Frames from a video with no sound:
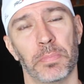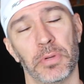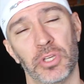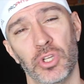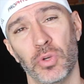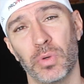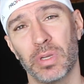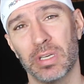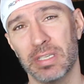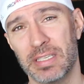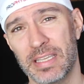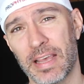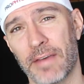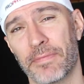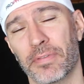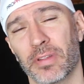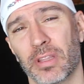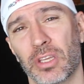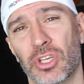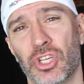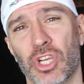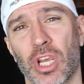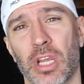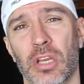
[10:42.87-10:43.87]
but you can
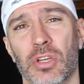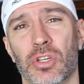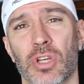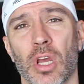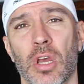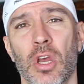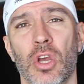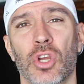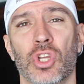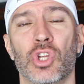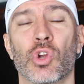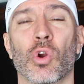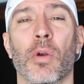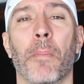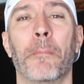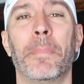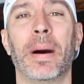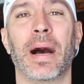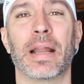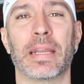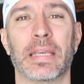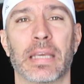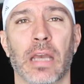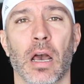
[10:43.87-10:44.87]
definitely change your
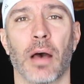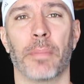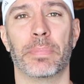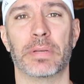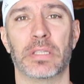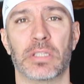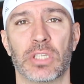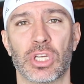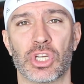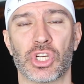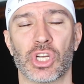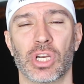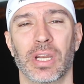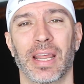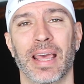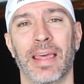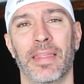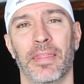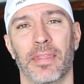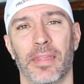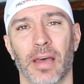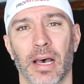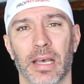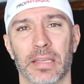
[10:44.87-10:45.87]
body composition
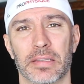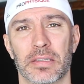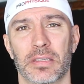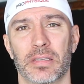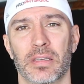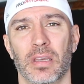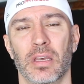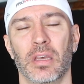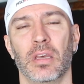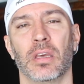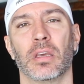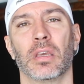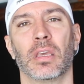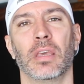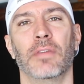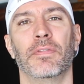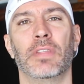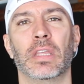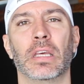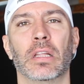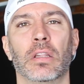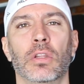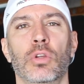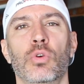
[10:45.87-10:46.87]
and thus
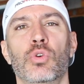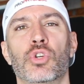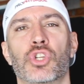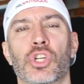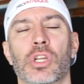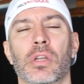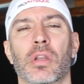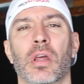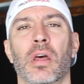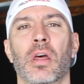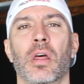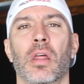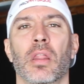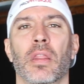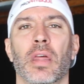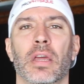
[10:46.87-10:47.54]
give the illusion